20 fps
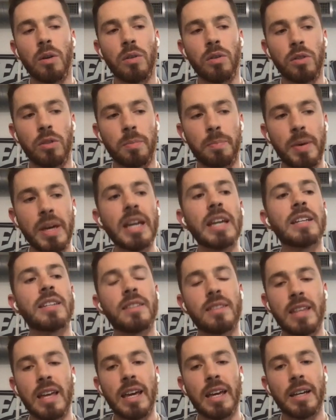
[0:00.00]
the
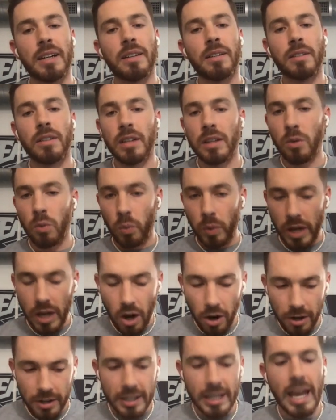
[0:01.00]
biggest thing, we
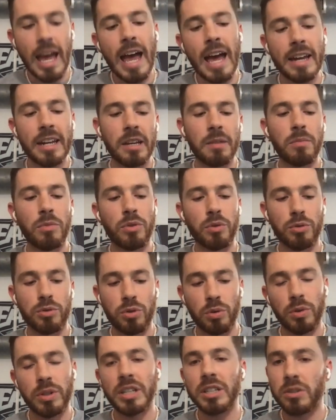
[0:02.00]
already had him through
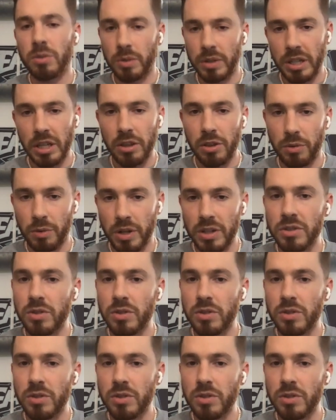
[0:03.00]
2023.